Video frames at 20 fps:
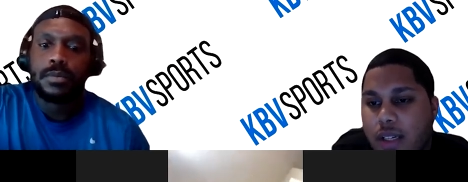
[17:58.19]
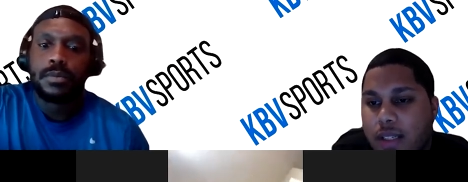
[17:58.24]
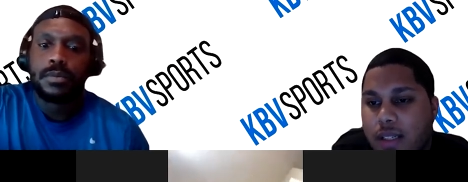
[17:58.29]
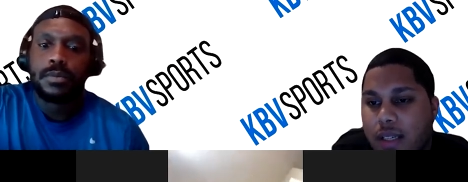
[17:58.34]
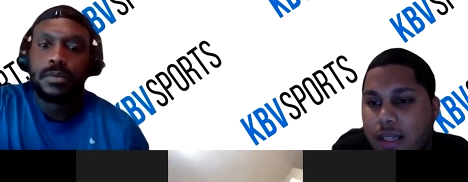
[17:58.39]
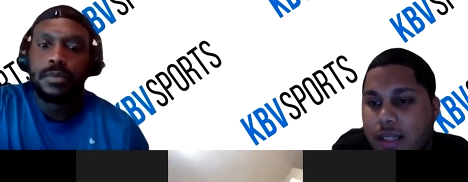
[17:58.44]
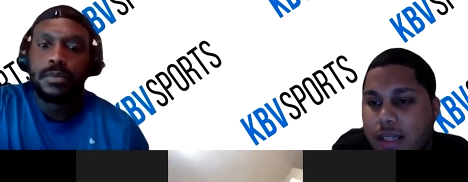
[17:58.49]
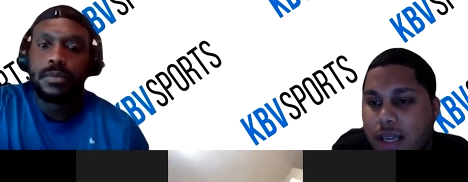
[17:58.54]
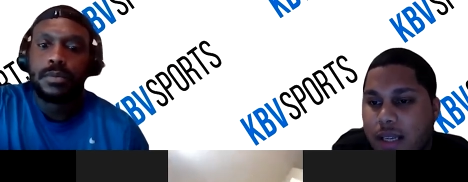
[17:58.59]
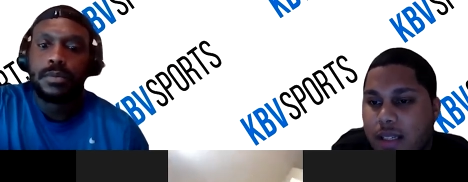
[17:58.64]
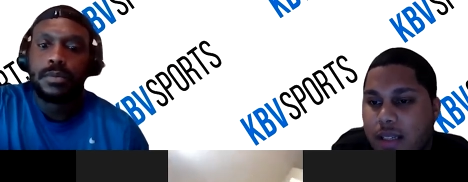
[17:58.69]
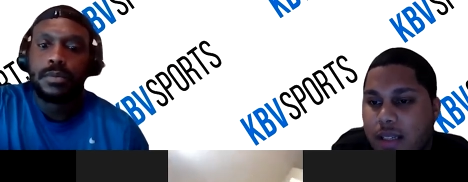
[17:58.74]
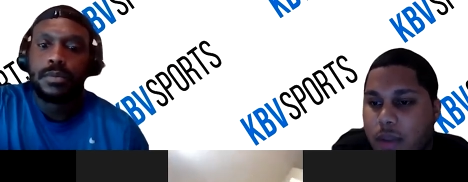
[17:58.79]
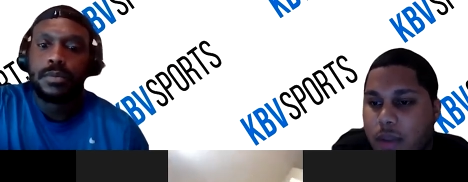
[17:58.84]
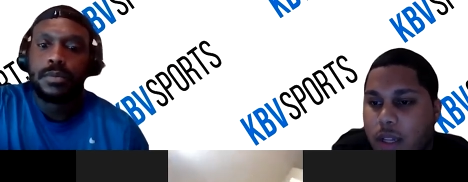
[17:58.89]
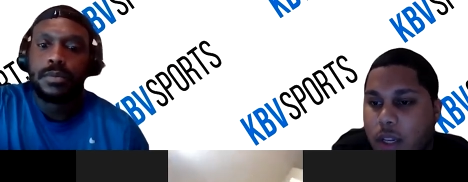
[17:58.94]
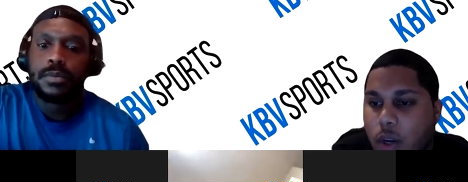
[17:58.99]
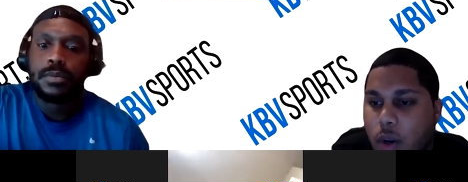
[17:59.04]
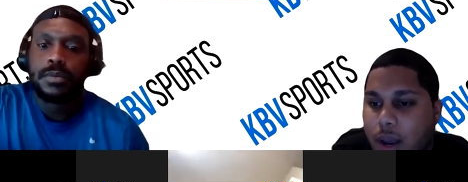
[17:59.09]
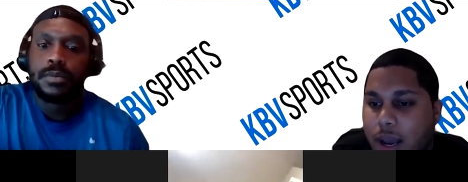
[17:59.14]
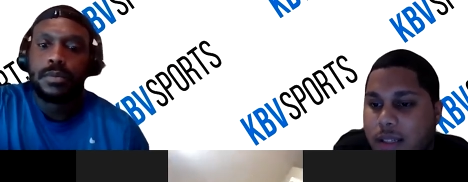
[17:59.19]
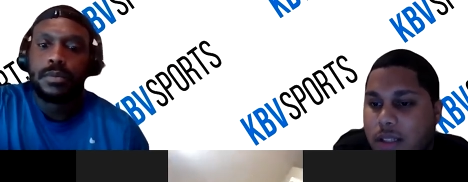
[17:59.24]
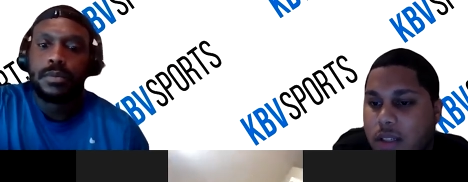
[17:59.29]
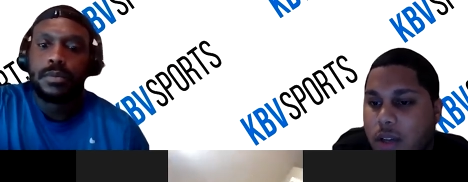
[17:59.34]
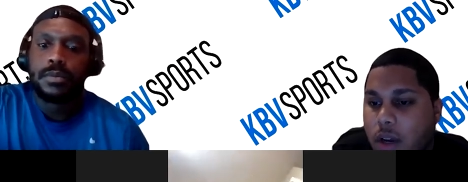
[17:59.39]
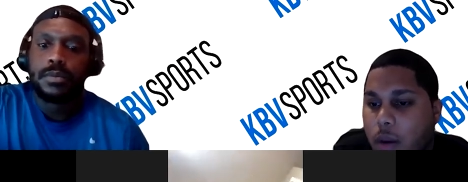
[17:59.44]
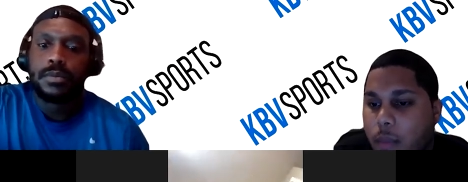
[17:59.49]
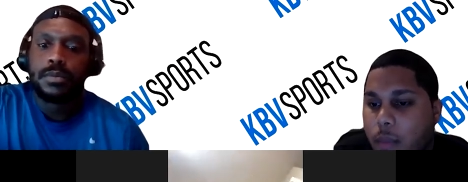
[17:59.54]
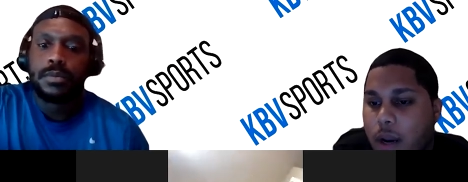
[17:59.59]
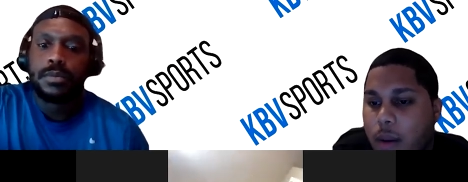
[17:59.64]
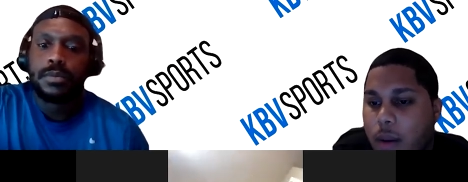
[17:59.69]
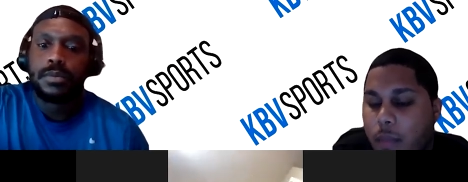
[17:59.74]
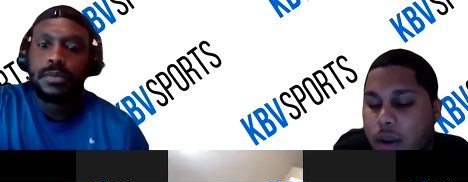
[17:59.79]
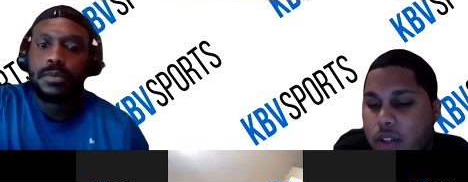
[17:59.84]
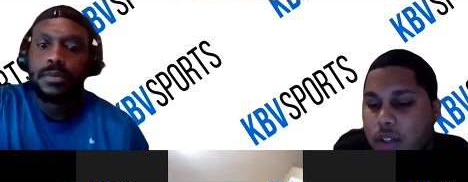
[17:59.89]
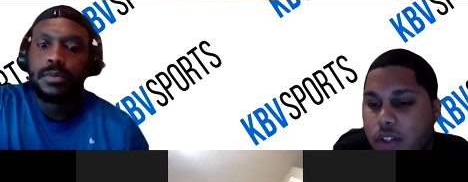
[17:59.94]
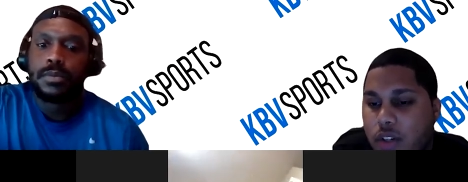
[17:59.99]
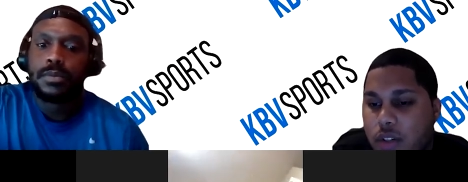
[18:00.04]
Speaker 1: Is that something that you guys talk about amongst